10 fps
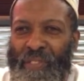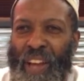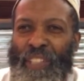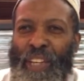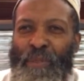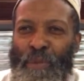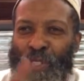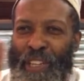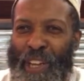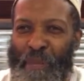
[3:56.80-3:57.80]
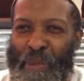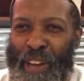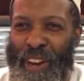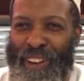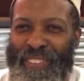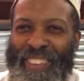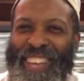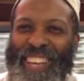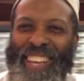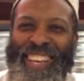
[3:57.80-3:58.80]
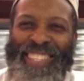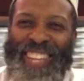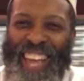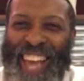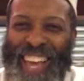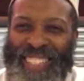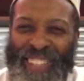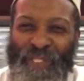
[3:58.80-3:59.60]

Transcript: Masjid Murakabbir is at